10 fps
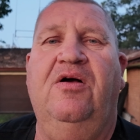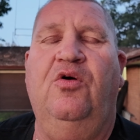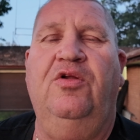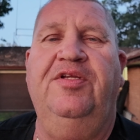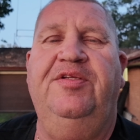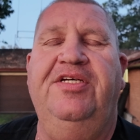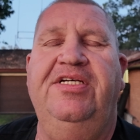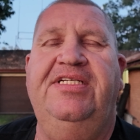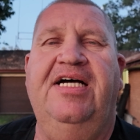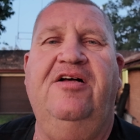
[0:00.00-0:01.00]
all the
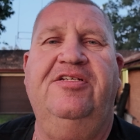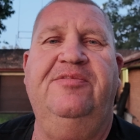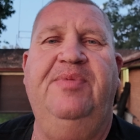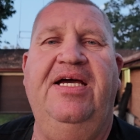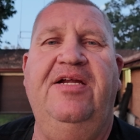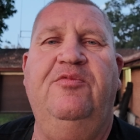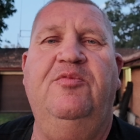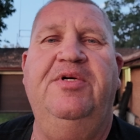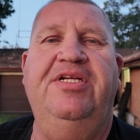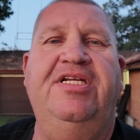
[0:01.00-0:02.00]
details about it
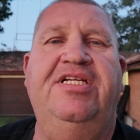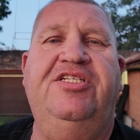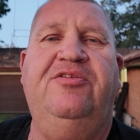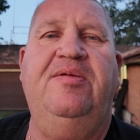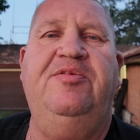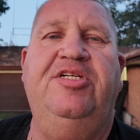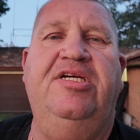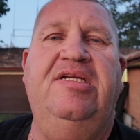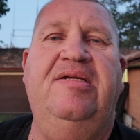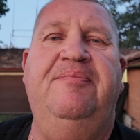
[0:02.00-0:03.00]
will be in the
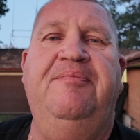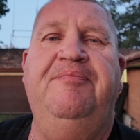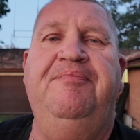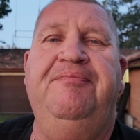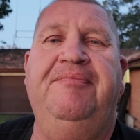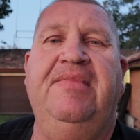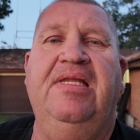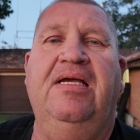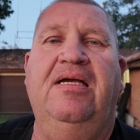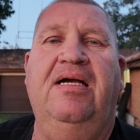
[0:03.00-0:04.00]
description.
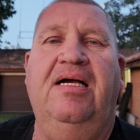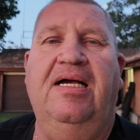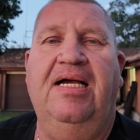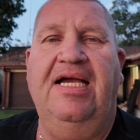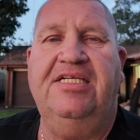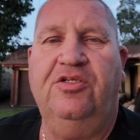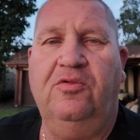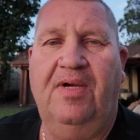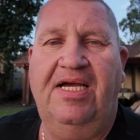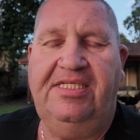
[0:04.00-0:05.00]
As
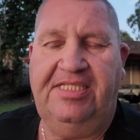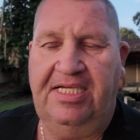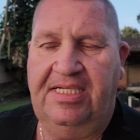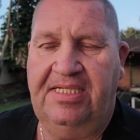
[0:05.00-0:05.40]
always,